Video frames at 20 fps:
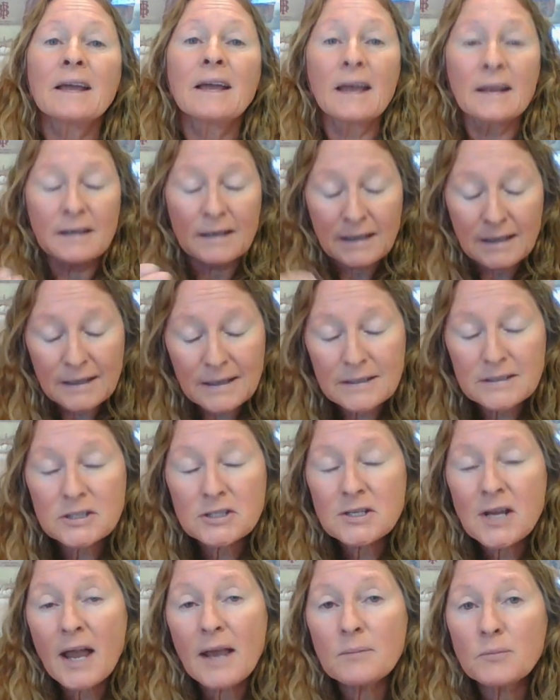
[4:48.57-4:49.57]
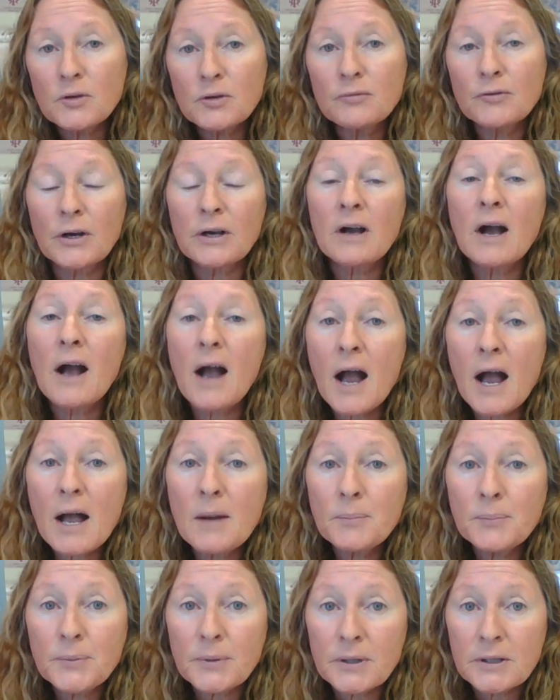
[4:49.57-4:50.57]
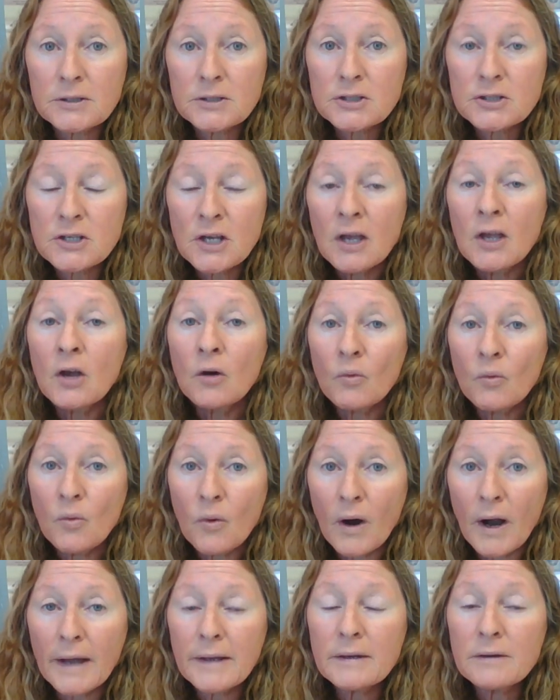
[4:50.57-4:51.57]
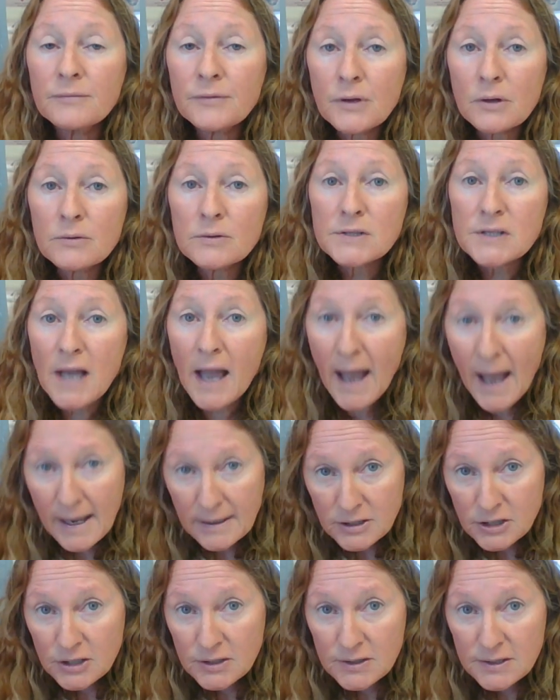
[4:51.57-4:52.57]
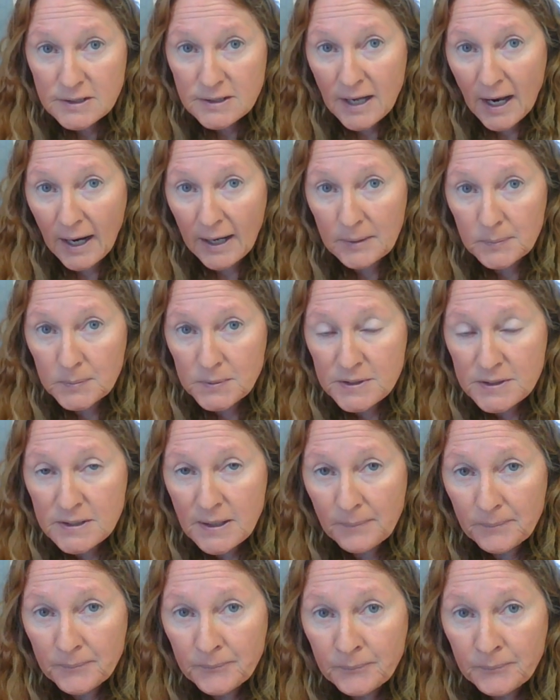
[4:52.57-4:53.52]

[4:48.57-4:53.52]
And each time you've accomplished one of those action steps,